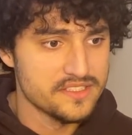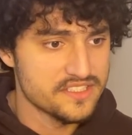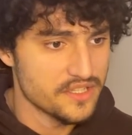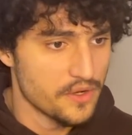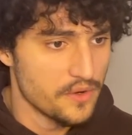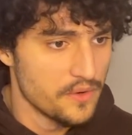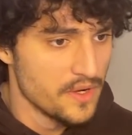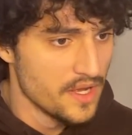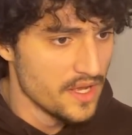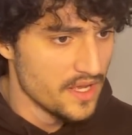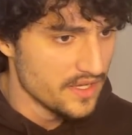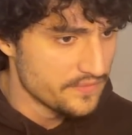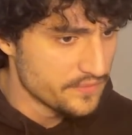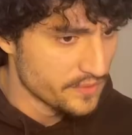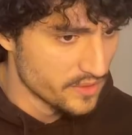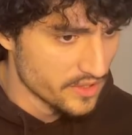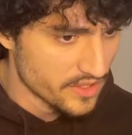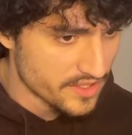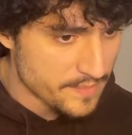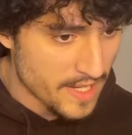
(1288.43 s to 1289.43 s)
So if
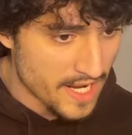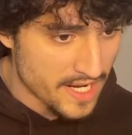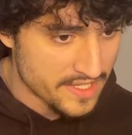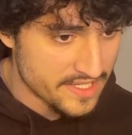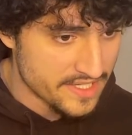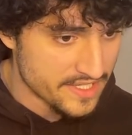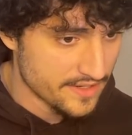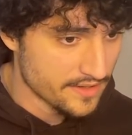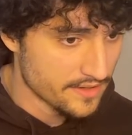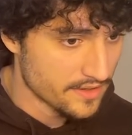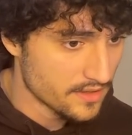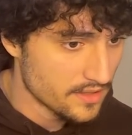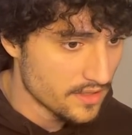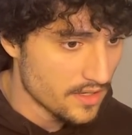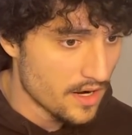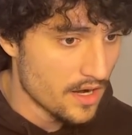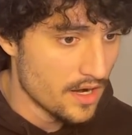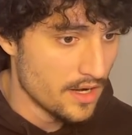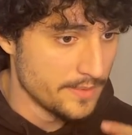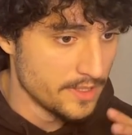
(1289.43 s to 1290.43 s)
we look back here,
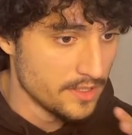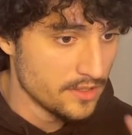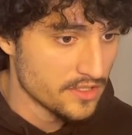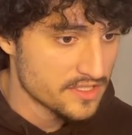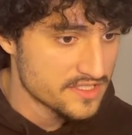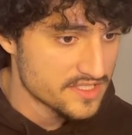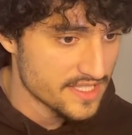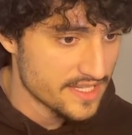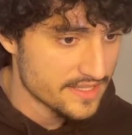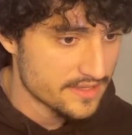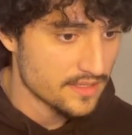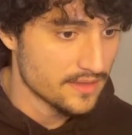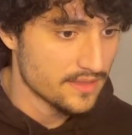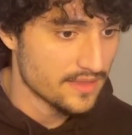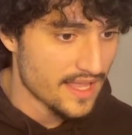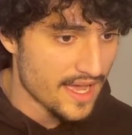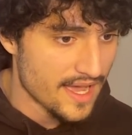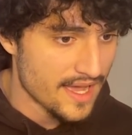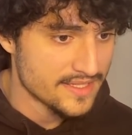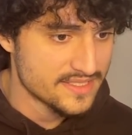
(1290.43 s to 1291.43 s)
it looks like the
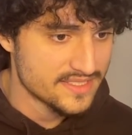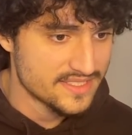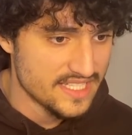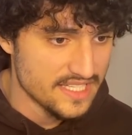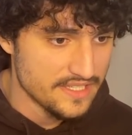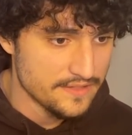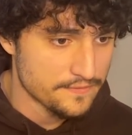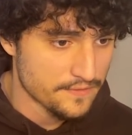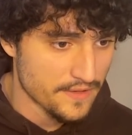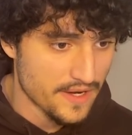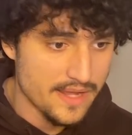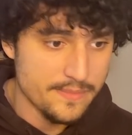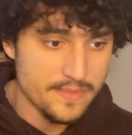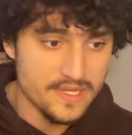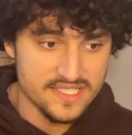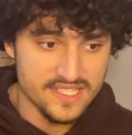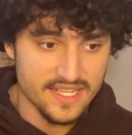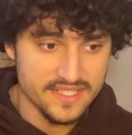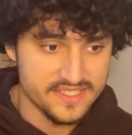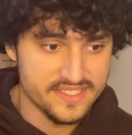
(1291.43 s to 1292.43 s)
last keyframe
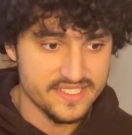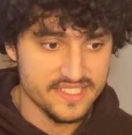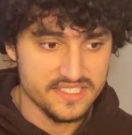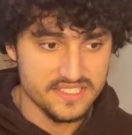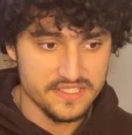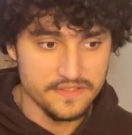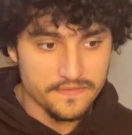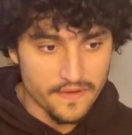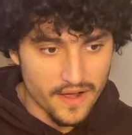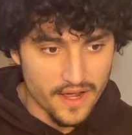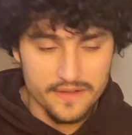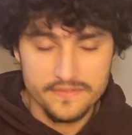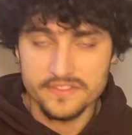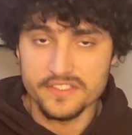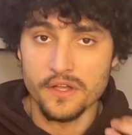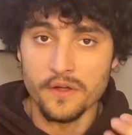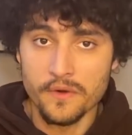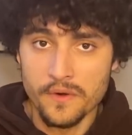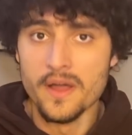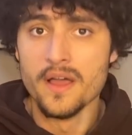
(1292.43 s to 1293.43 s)
is at 65.
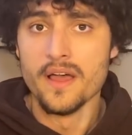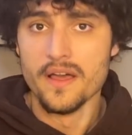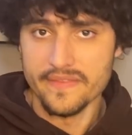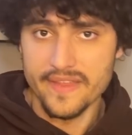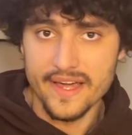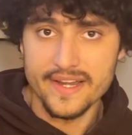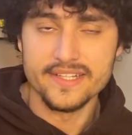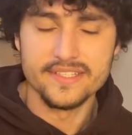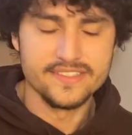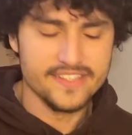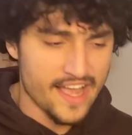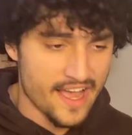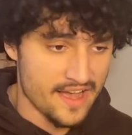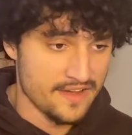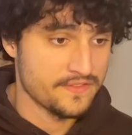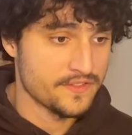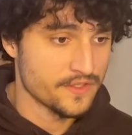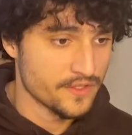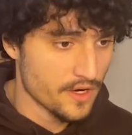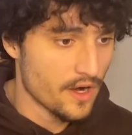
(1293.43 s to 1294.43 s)
So that is
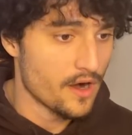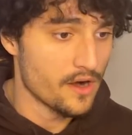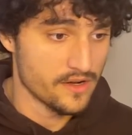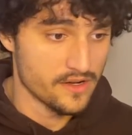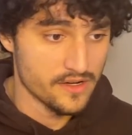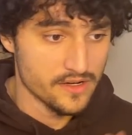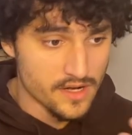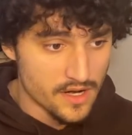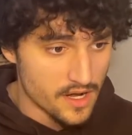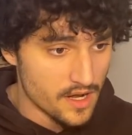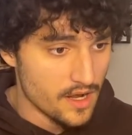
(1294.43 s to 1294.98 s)
after our